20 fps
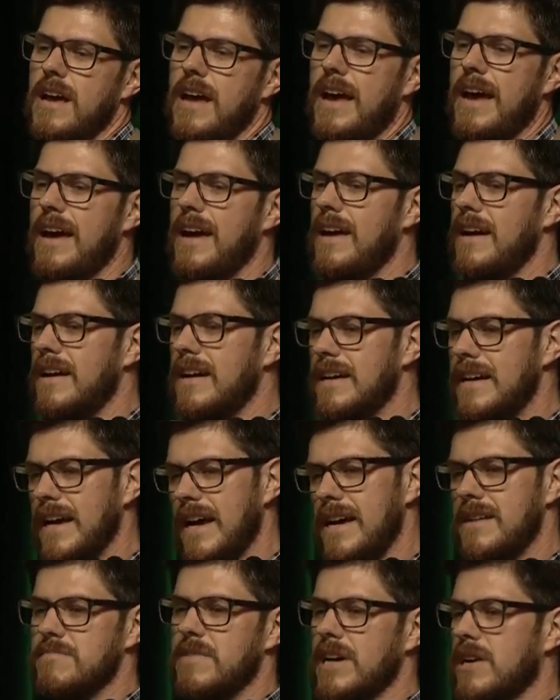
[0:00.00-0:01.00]
And
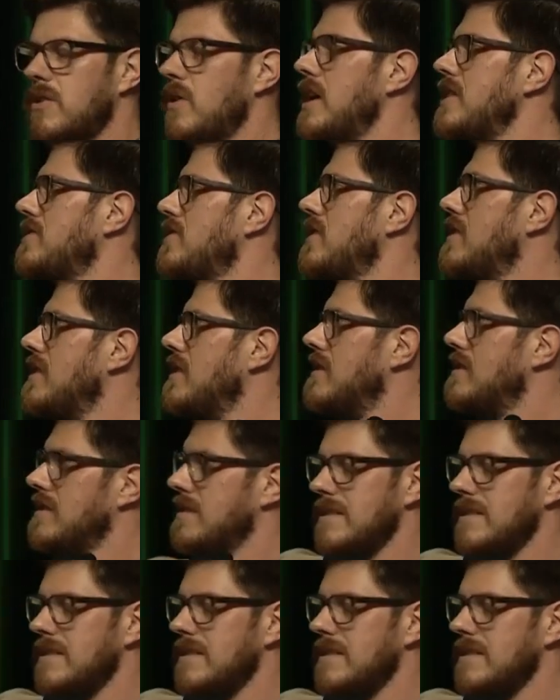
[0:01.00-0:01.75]
again, my question,